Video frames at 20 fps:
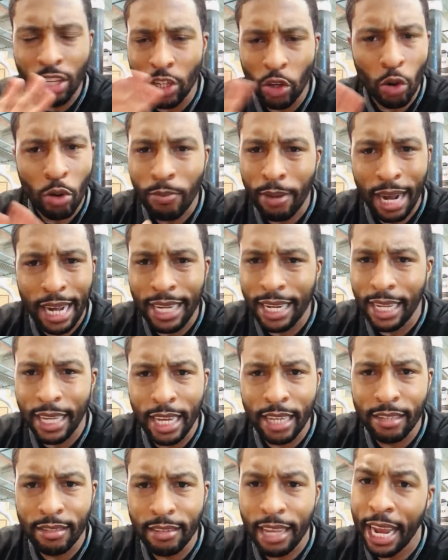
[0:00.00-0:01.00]
nobody to
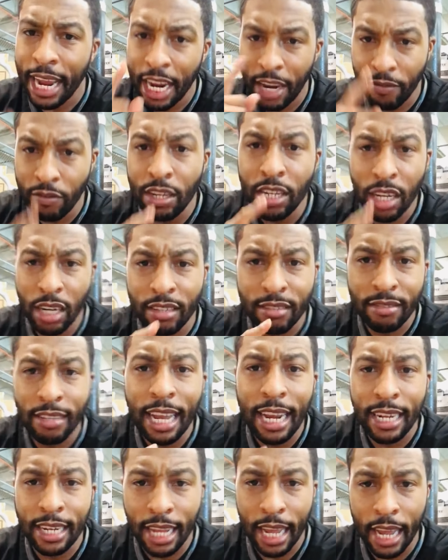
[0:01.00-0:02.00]
get saved. You
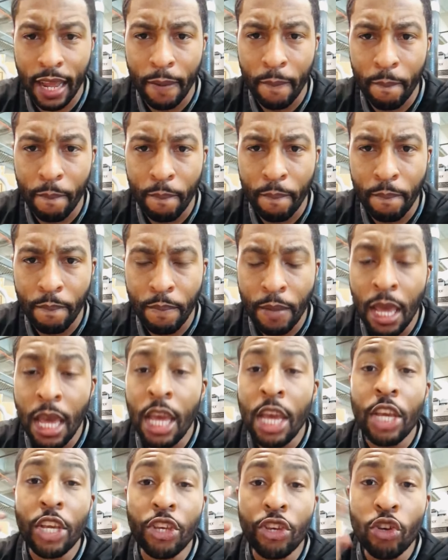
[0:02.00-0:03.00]
understand that?
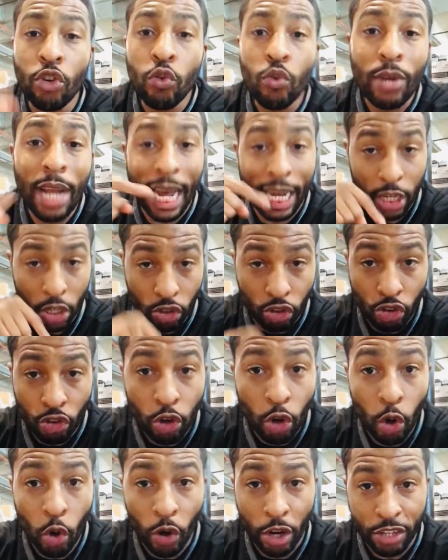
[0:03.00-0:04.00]
You got a
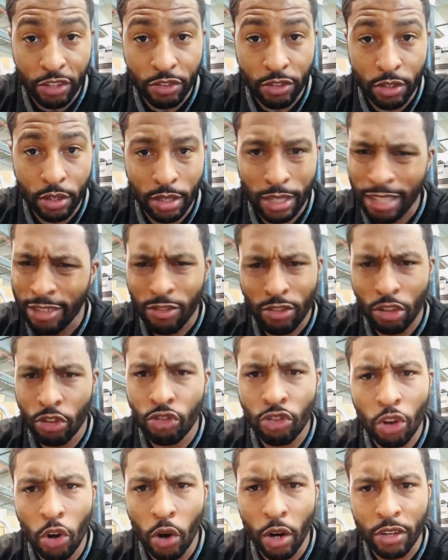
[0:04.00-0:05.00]
choice. This is a
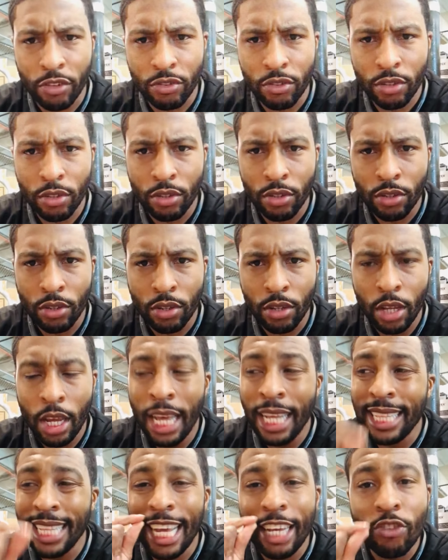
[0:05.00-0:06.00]
choice.
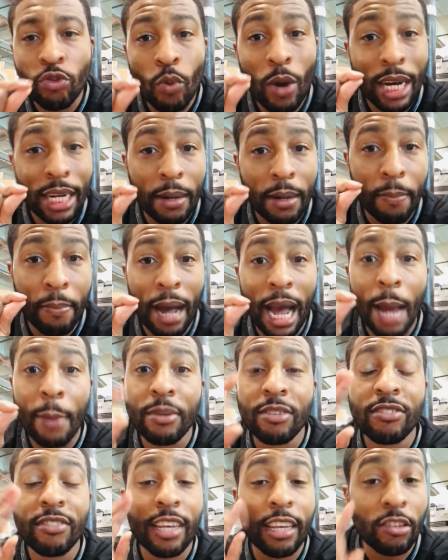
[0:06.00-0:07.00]
That's why the Bible
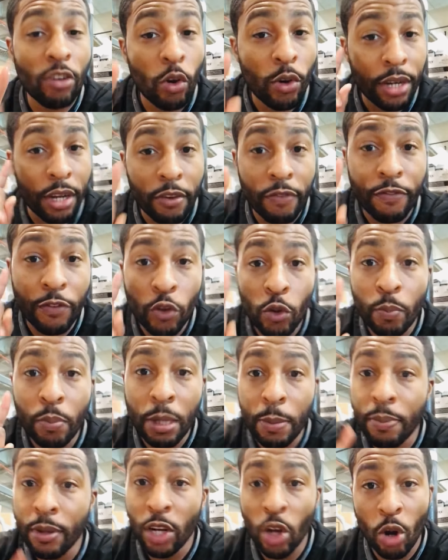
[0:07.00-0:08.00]
says only a few
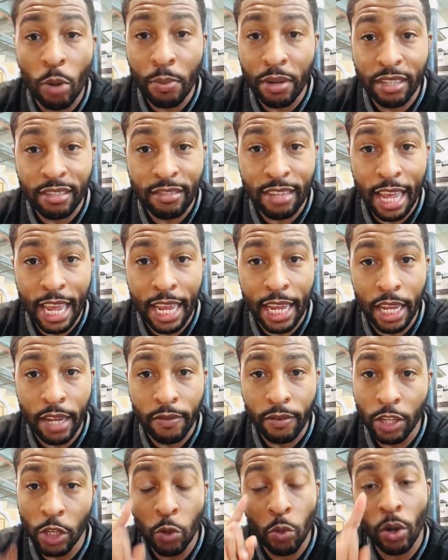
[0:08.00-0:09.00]
people are going to be saved.
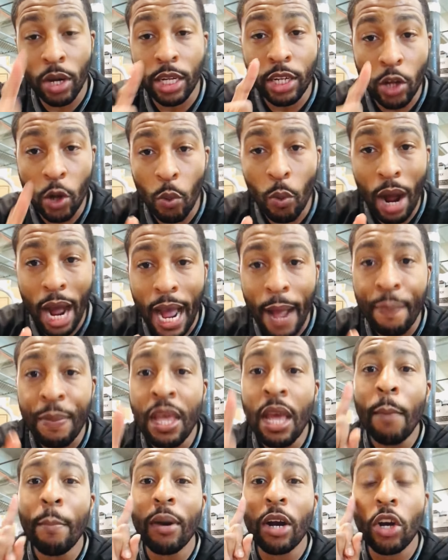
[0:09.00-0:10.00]
You want to know why?
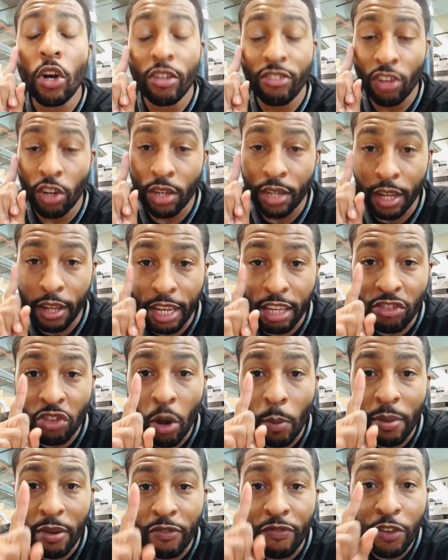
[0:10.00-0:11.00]
Because it's going to
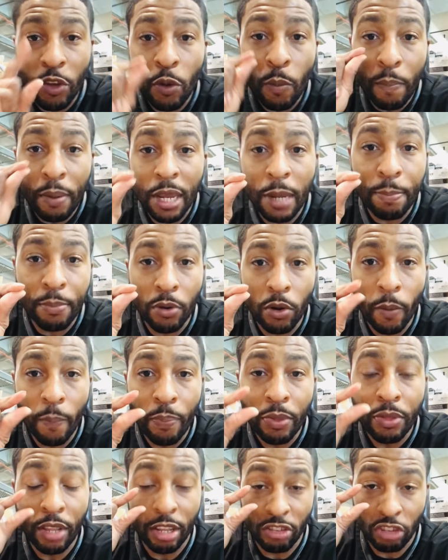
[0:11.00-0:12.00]
be few people
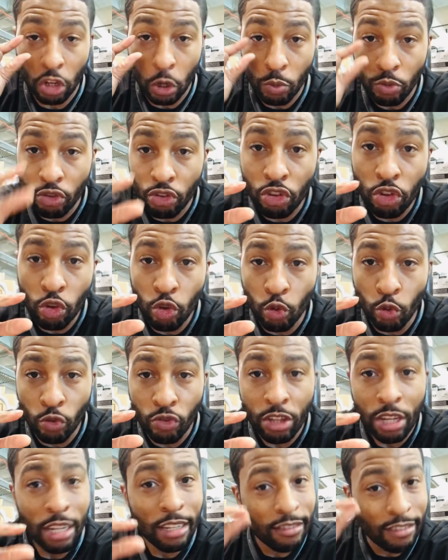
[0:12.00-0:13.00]
that's going to choose
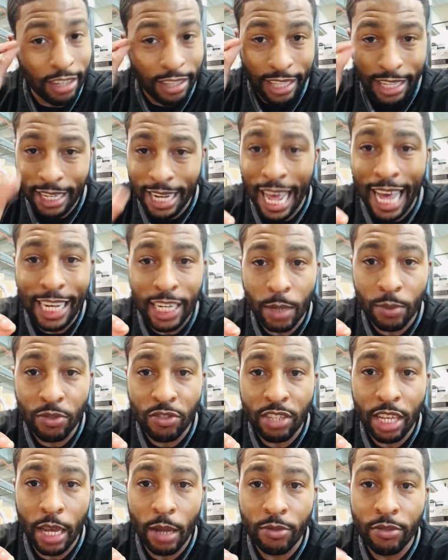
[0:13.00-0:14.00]
to deny
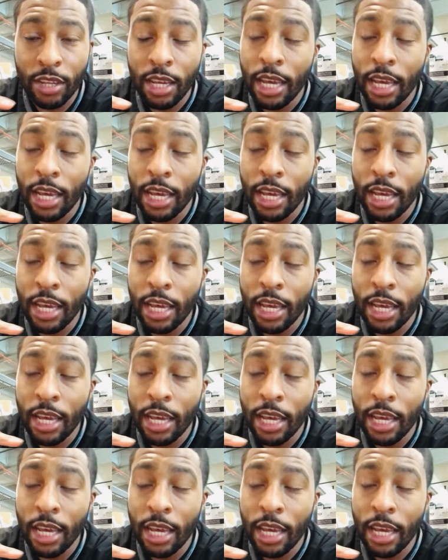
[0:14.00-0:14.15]
themselves